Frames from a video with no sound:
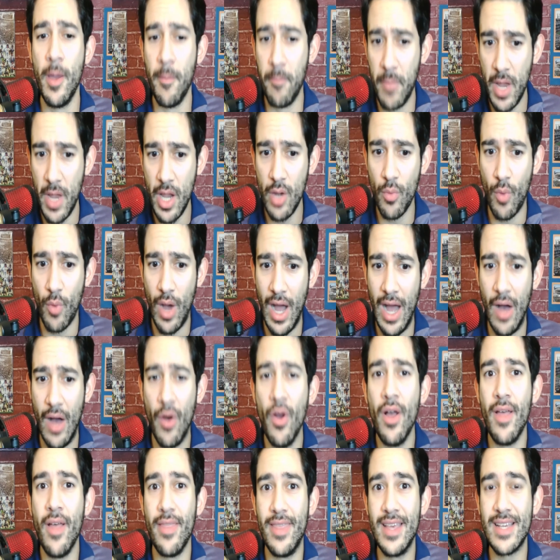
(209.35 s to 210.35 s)

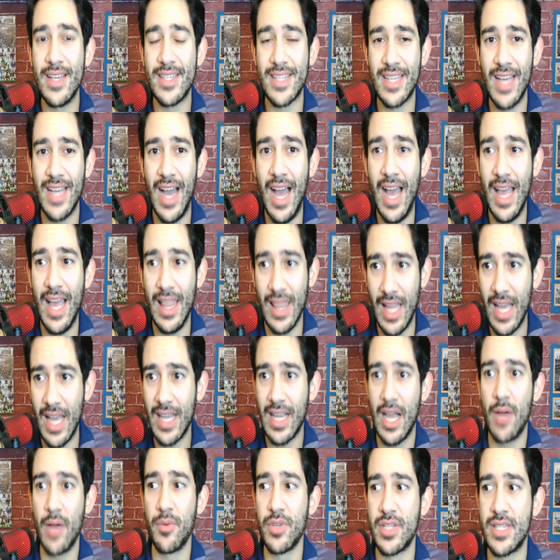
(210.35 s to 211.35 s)
Meanwhile, this guy,
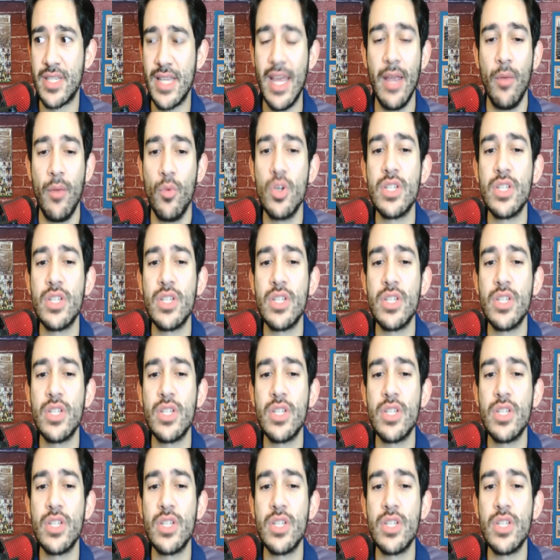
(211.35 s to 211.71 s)
like I was saying,